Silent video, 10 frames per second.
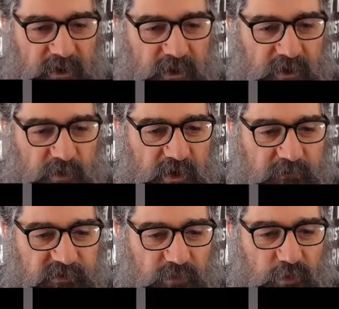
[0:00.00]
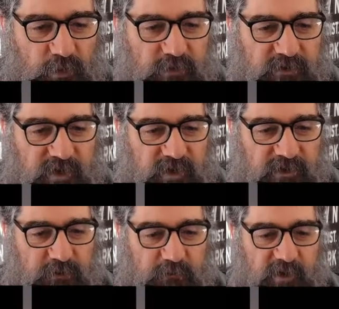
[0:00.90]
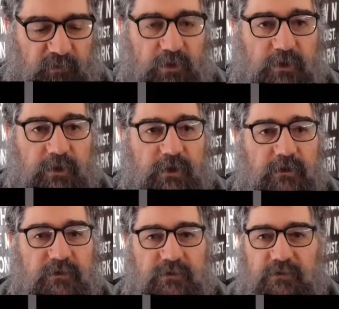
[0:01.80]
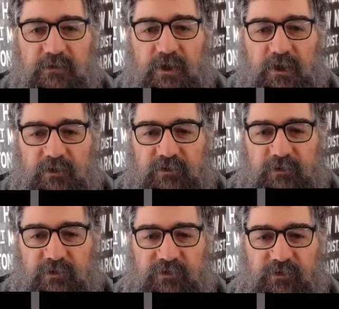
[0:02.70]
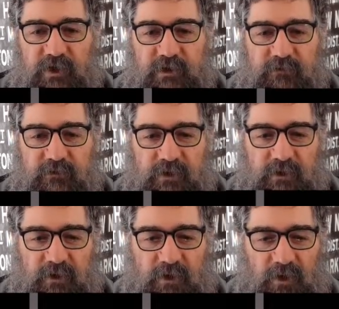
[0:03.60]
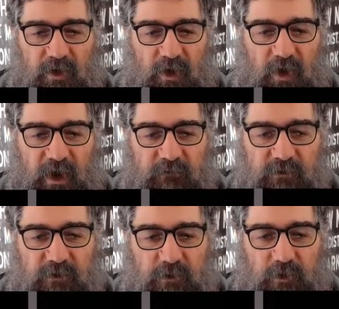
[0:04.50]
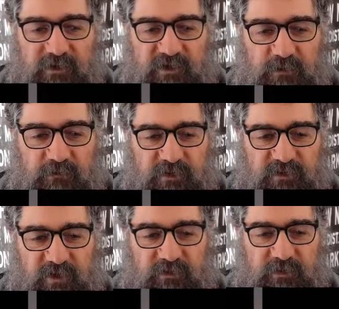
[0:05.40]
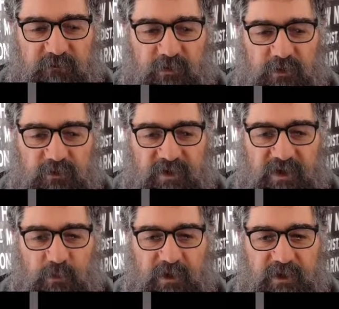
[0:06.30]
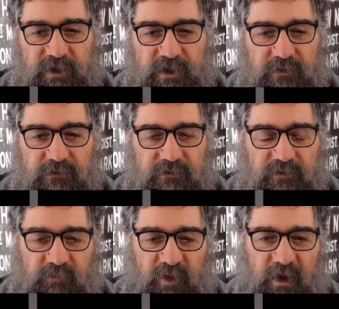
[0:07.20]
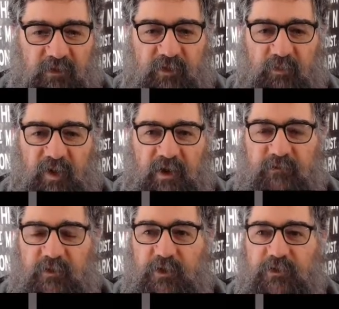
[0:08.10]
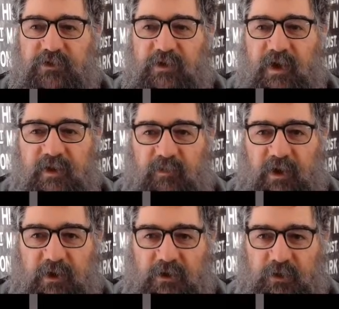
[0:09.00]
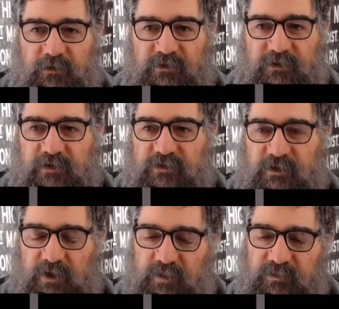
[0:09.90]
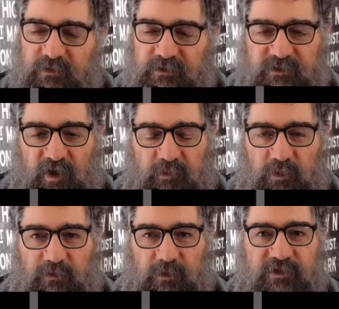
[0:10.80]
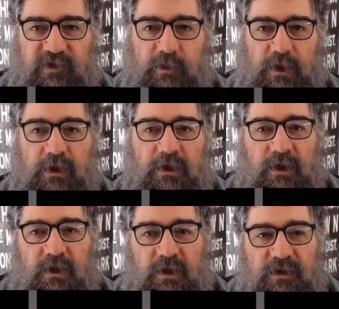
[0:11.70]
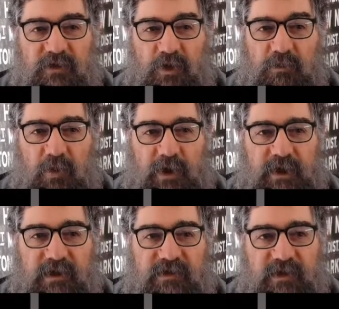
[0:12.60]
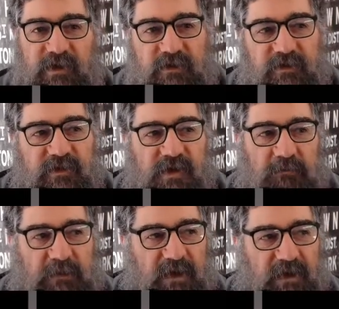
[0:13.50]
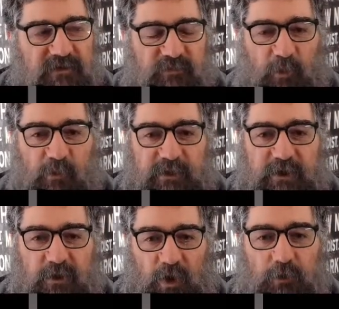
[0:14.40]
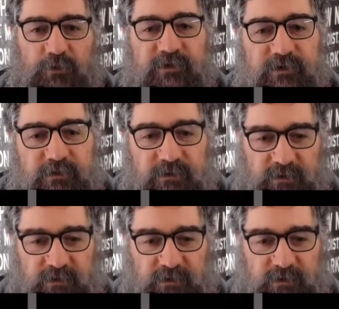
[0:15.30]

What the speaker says: And we have some more down here around Berkeley. So this train, I have no idea if this actually follows anywhere near the path that BART follows today, but a lot of the station names are the same or very similar. So my guess is it's probably close.